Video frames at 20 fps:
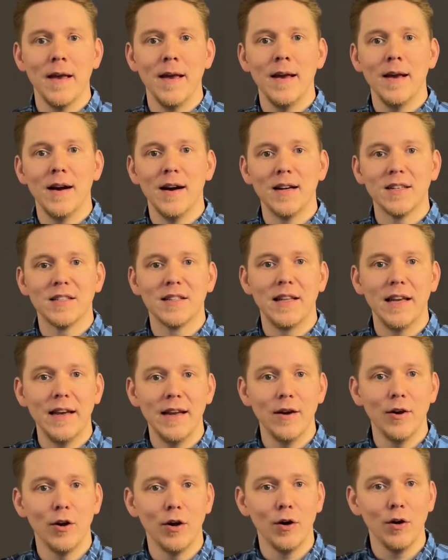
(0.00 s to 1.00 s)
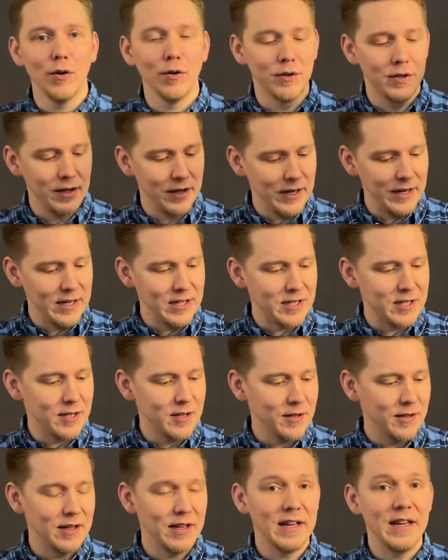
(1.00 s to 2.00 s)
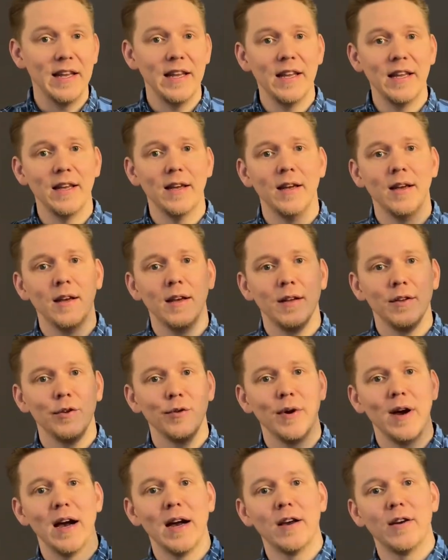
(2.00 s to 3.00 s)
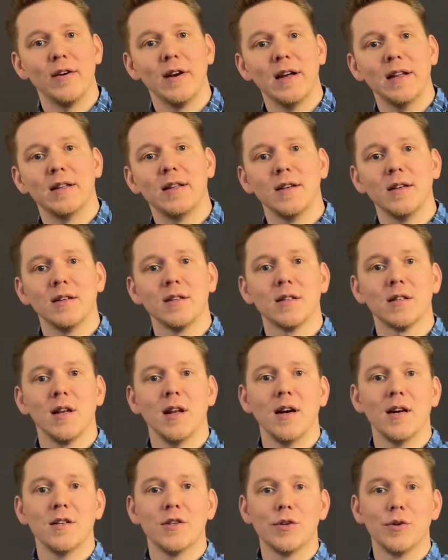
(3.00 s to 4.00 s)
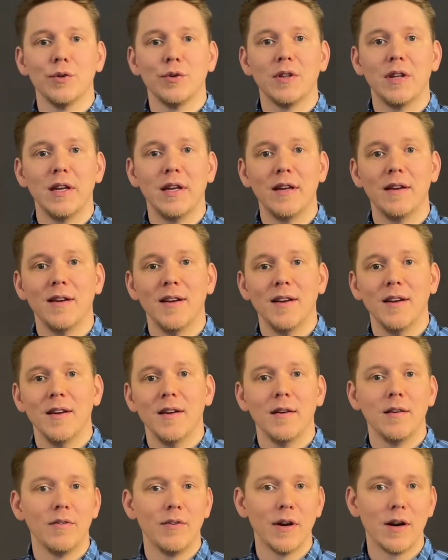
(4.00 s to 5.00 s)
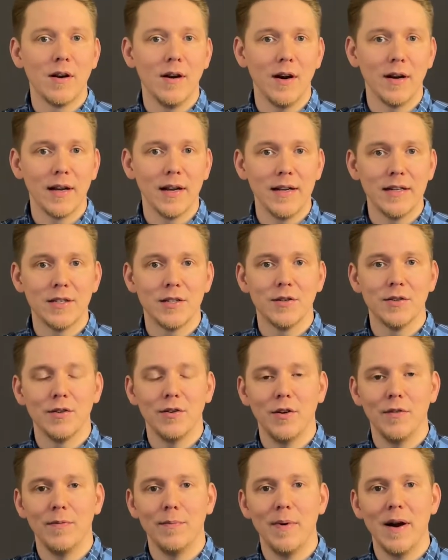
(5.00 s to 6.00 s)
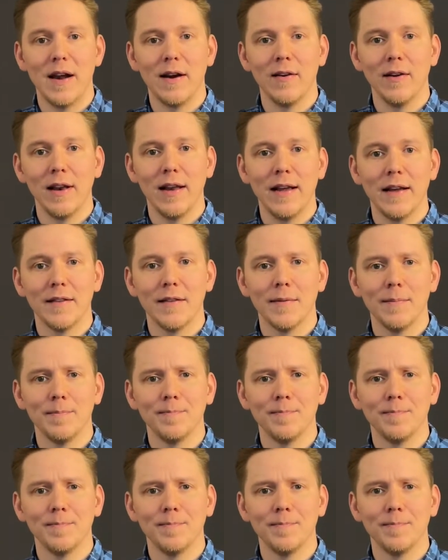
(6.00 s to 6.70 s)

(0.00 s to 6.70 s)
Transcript: A steady hold is the key to accurate slug shooting regardless of barrel length.